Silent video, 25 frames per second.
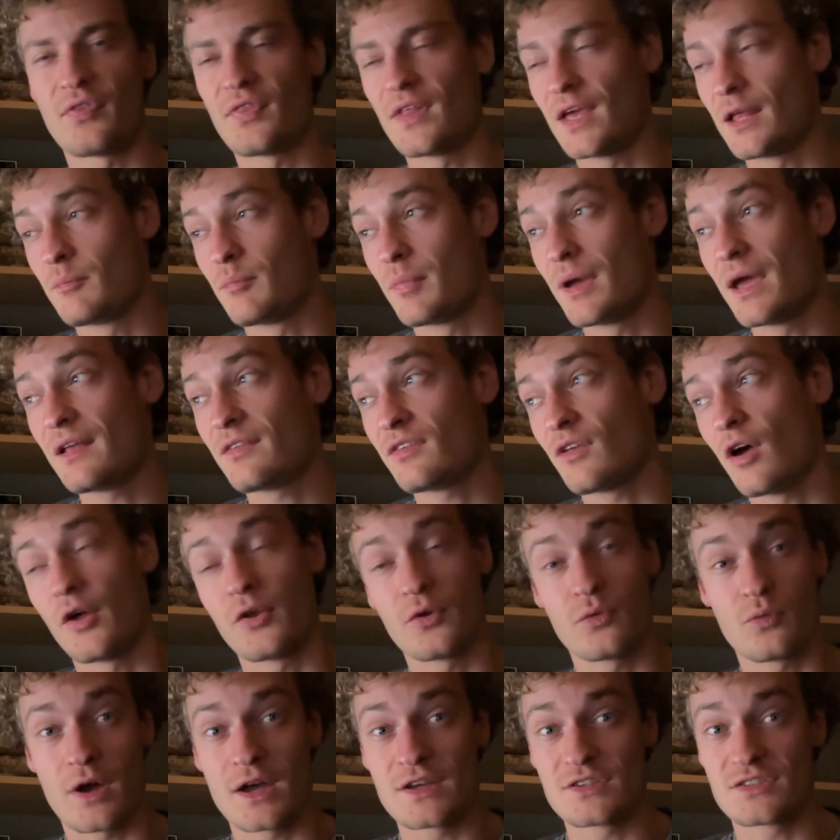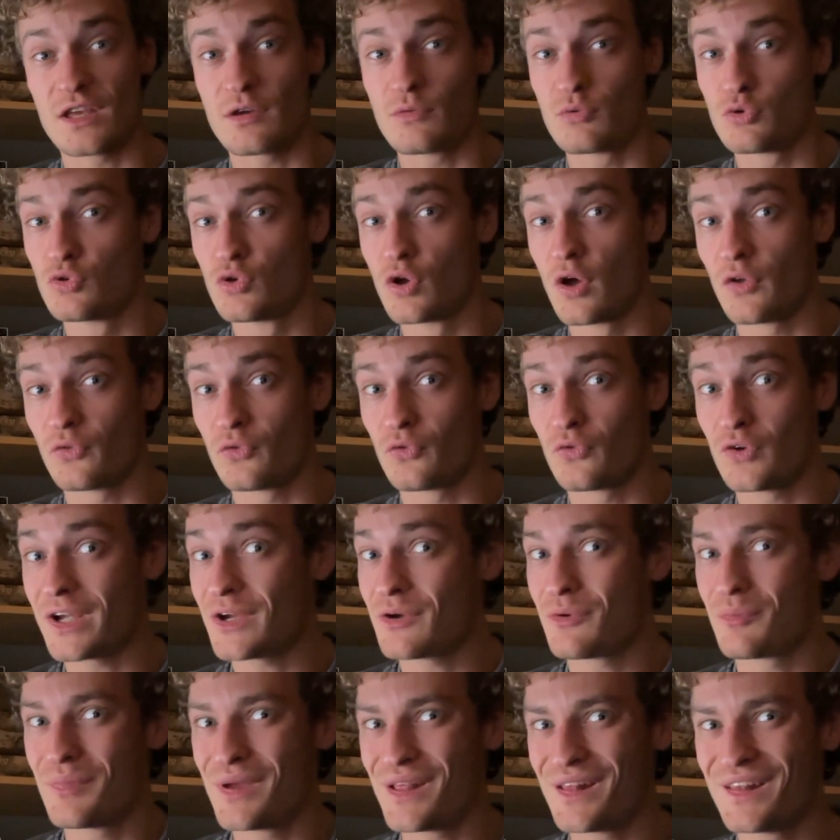that bad. Otherwise, they would not
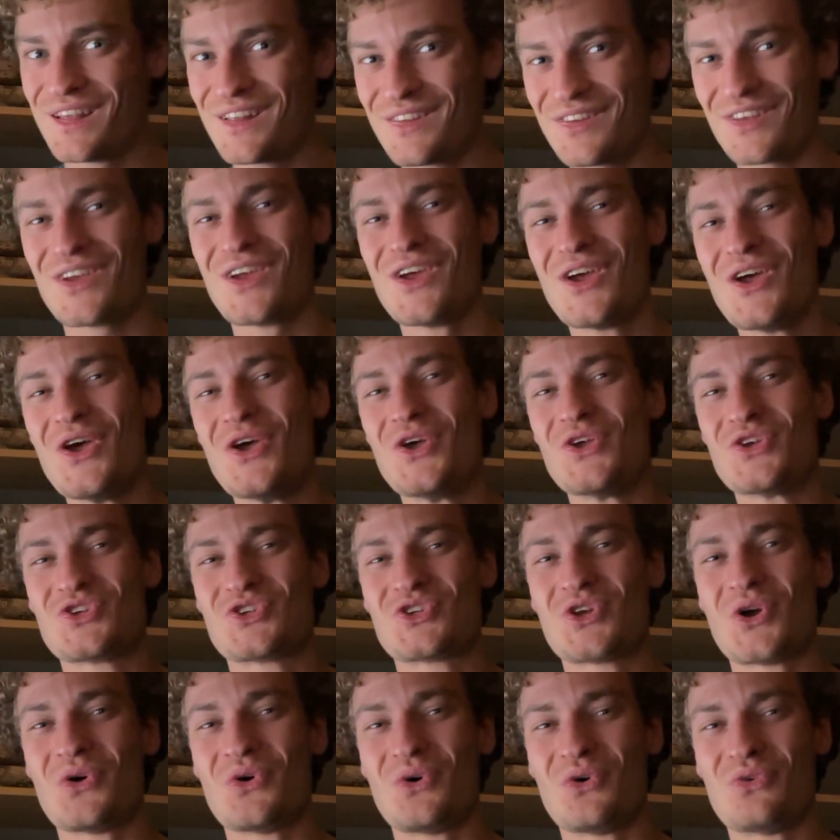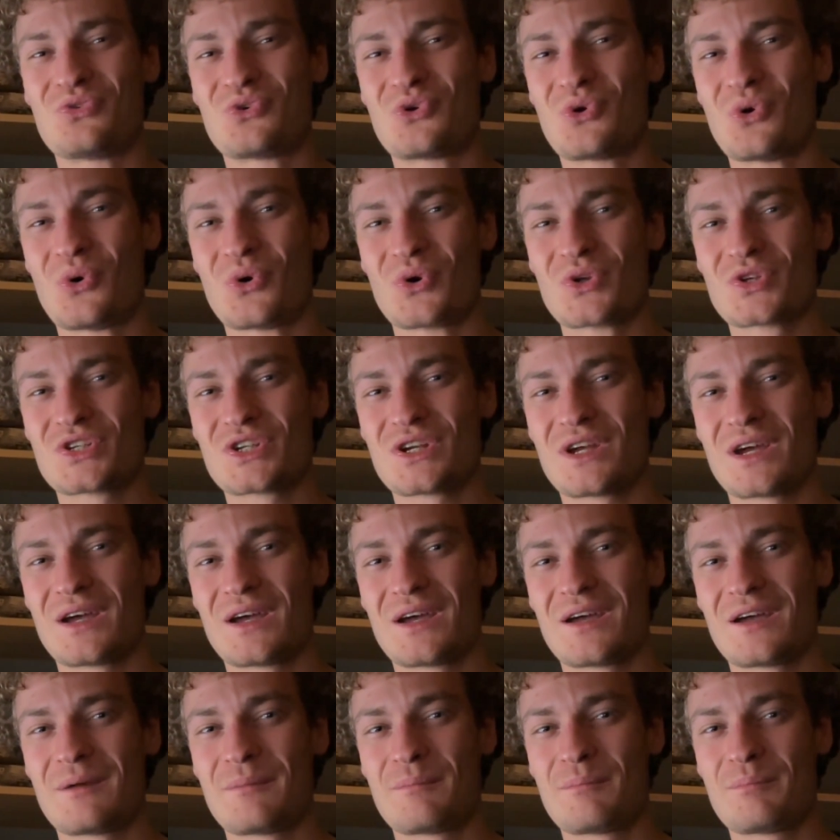recommend it. So, of course,
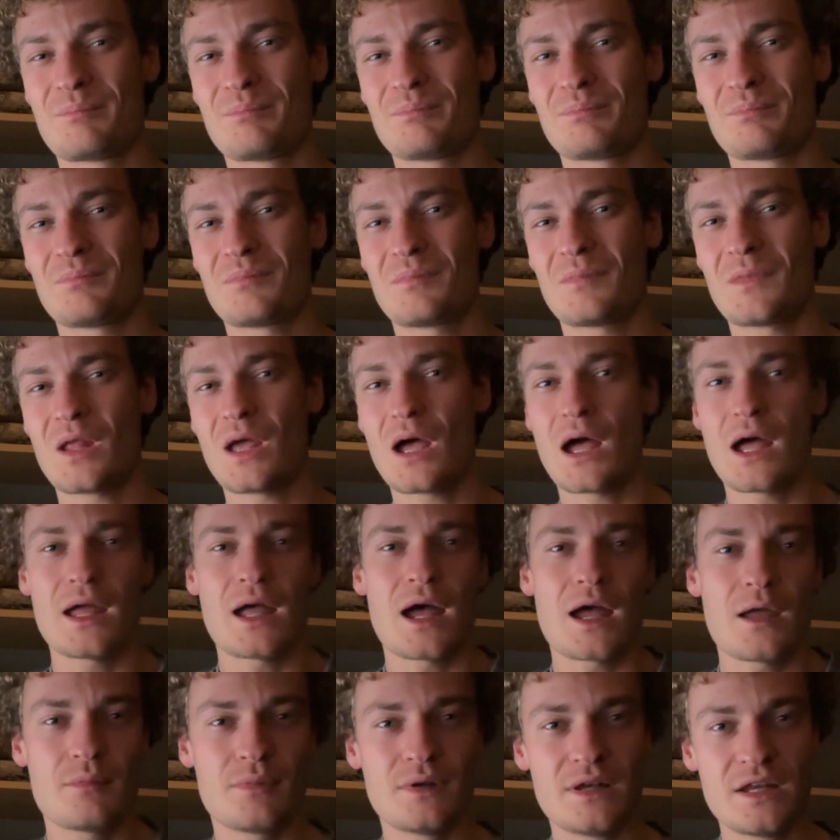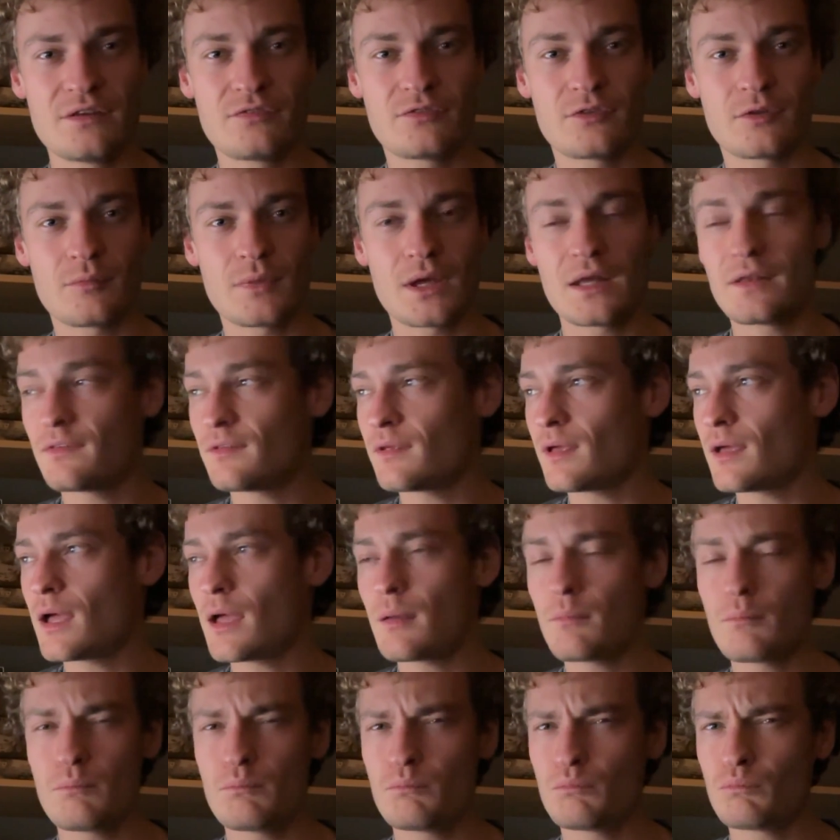I believe them, and
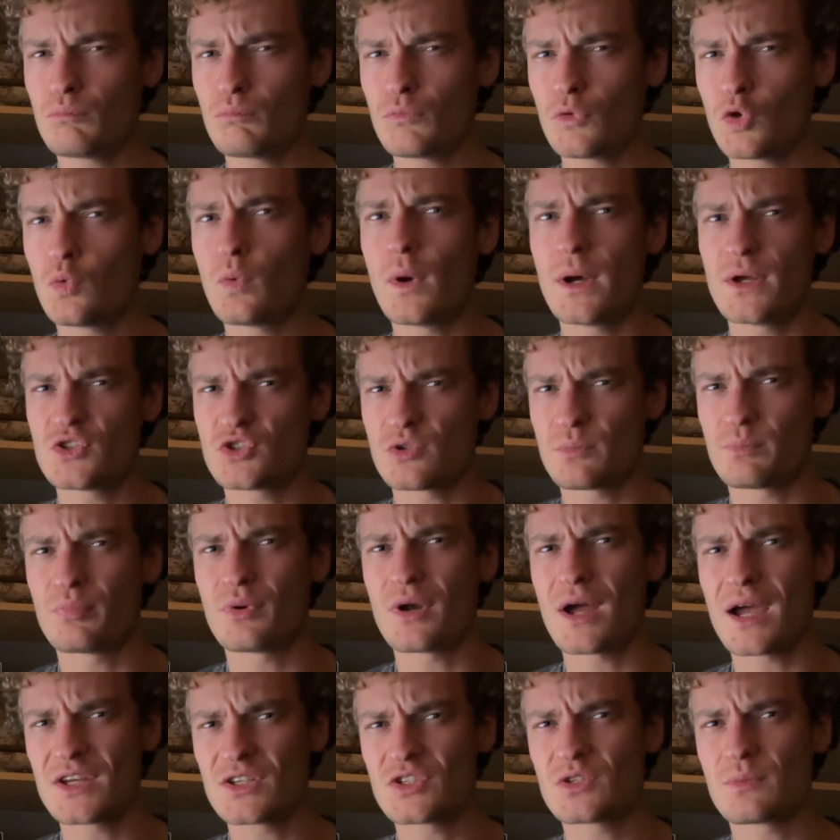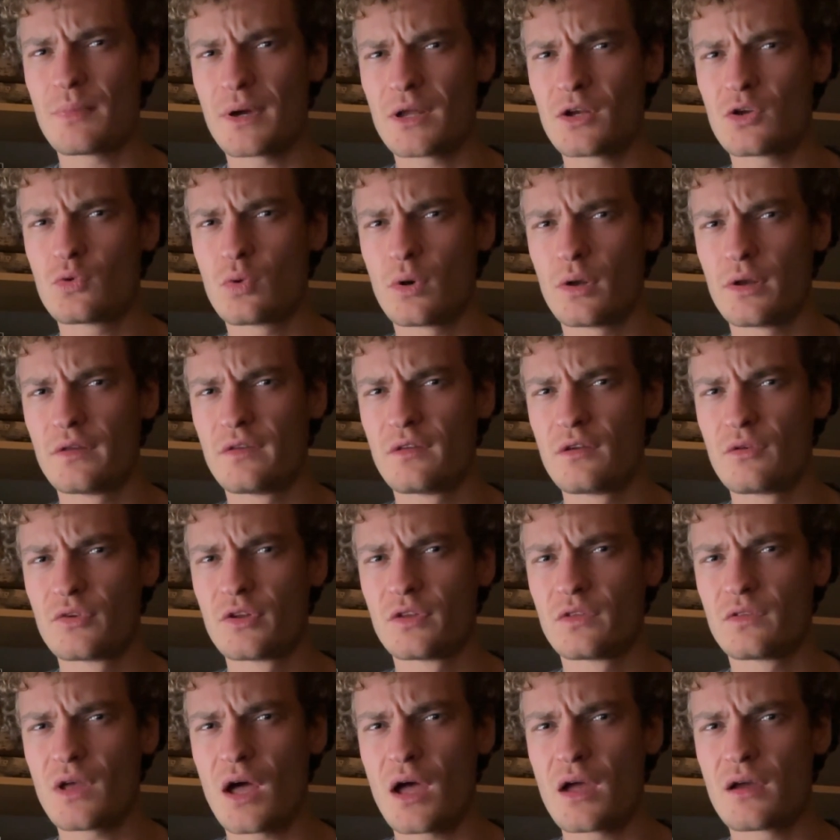I'm quite surprised by the quality of the
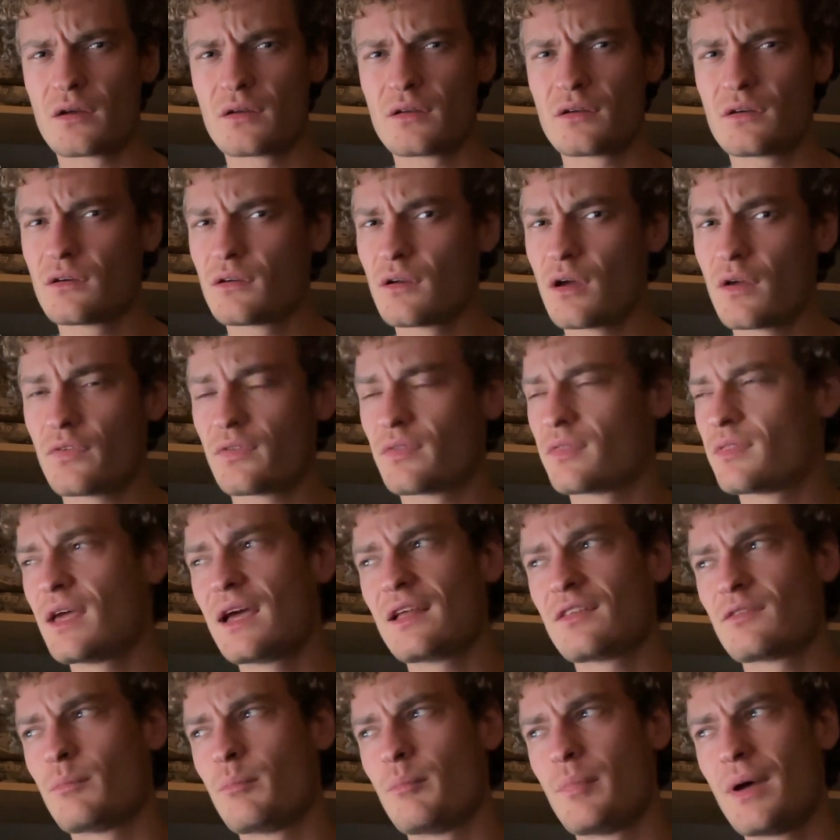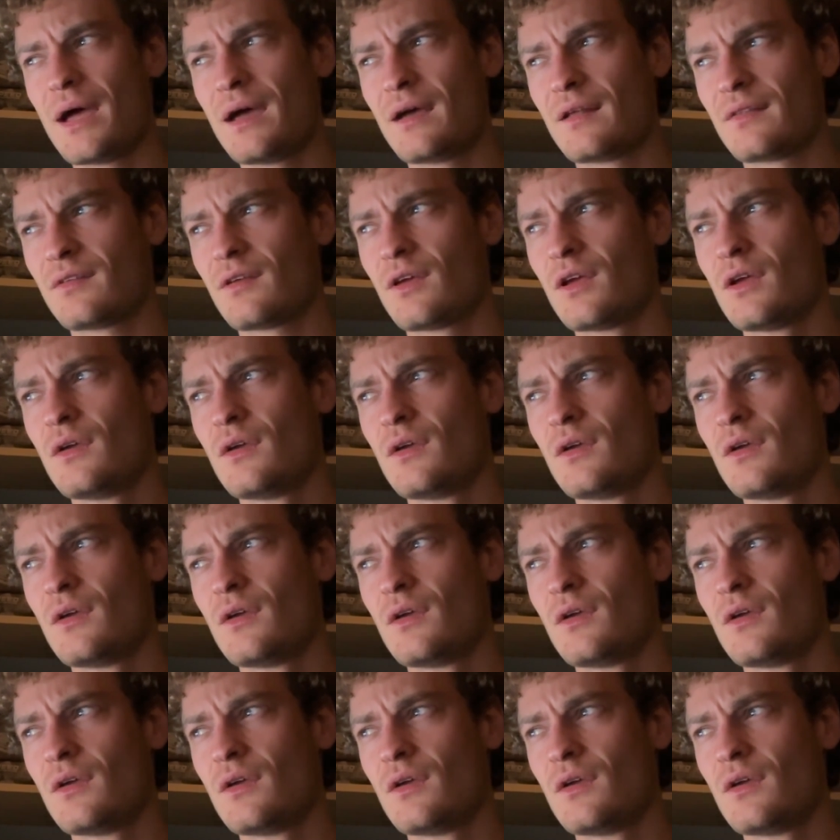tire. They're not that bad.